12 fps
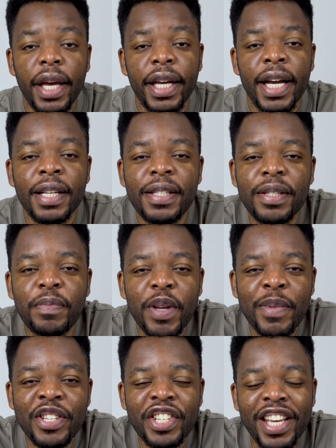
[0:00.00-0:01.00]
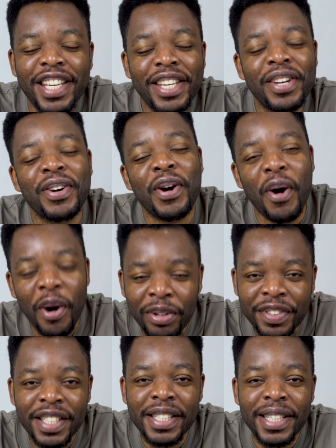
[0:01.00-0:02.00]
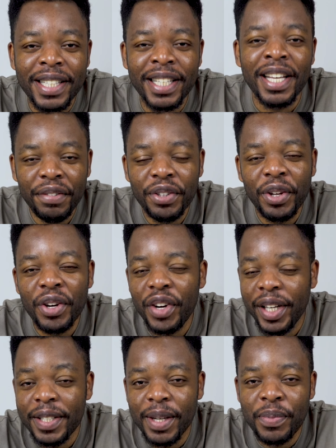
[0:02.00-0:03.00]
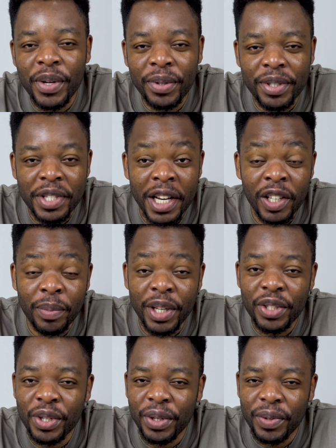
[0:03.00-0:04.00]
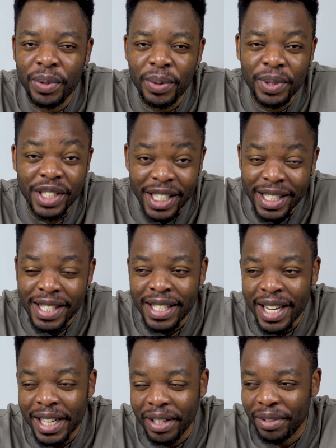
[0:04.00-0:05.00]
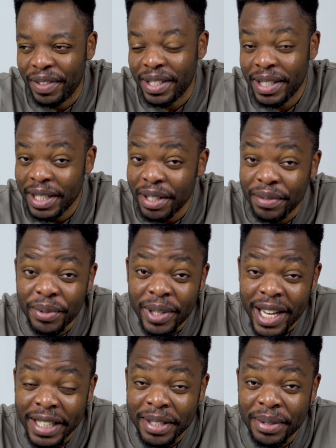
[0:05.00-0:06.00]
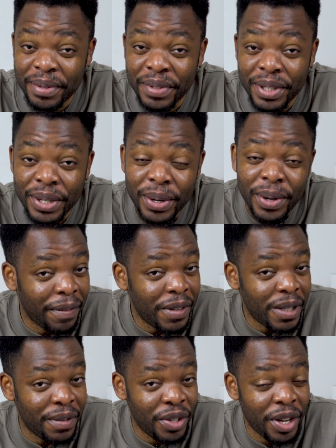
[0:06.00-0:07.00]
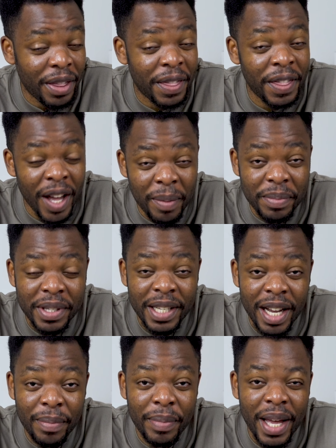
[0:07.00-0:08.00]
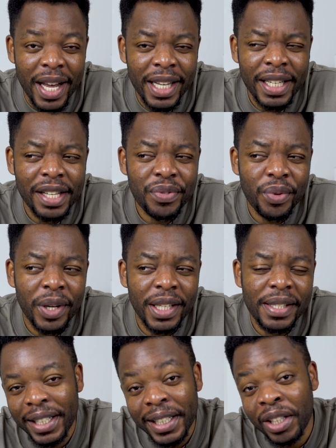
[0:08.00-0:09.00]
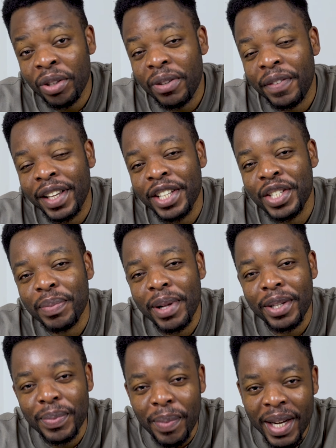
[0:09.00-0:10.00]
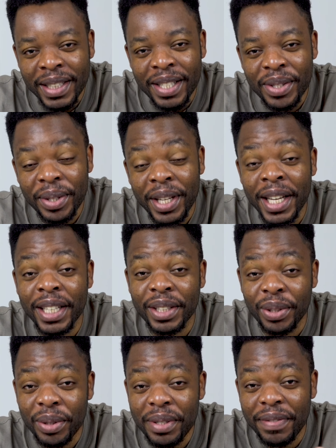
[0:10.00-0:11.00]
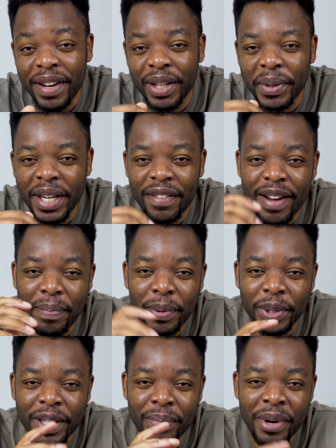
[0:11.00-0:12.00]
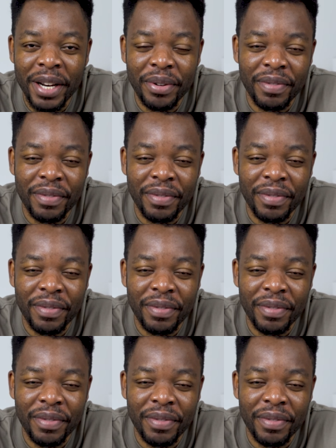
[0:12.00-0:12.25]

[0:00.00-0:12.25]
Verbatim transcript: Hey guys, PMHK here, obviously. If you're not already subscribed to the channel, make sure you do just that. Obviously, if you like this video, give this video a thumbs up and as well as click the notification bells button so you can get notified whenever I upload a brand